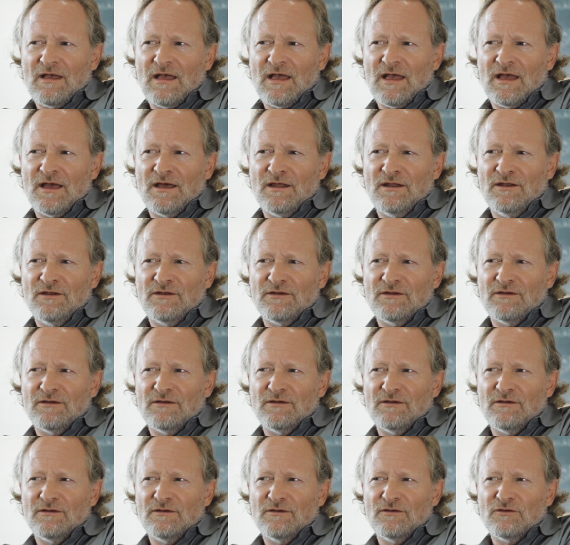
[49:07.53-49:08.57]
and
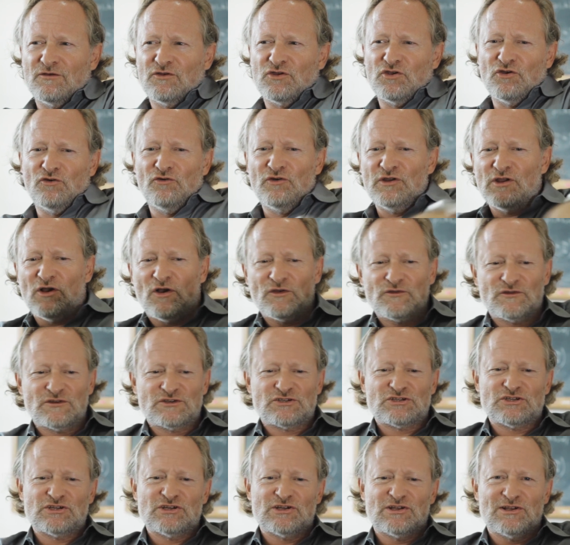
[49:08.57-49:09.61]

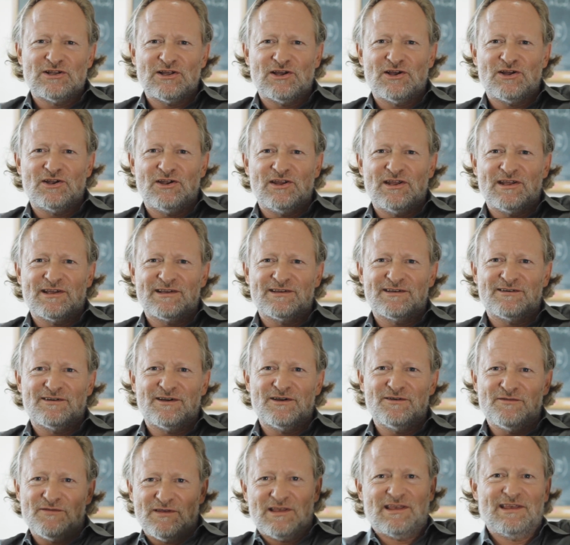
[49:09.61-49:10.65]
curiosity and learning are
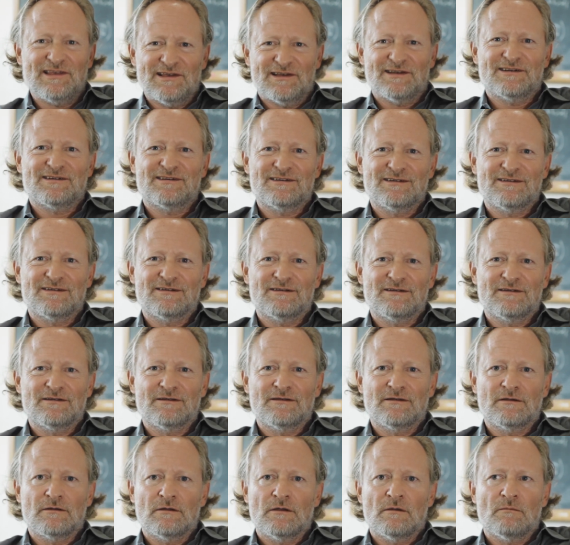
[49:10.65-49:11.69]
over here.
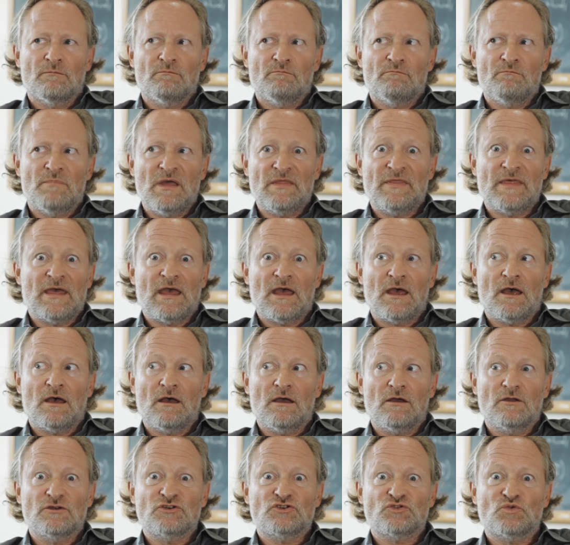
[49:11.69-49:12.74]
But
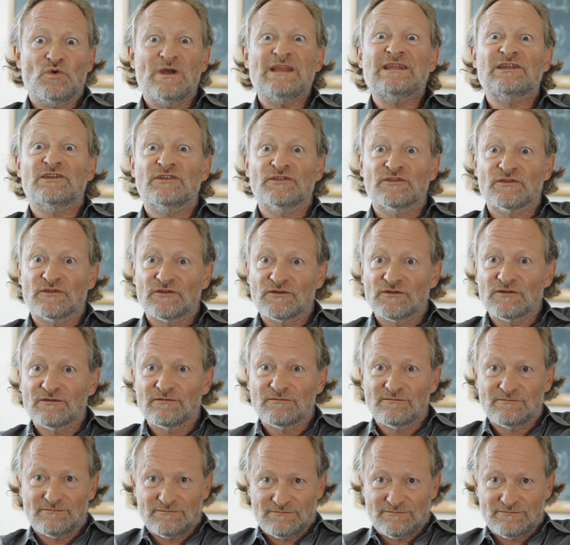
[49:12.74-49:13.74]
they're twins.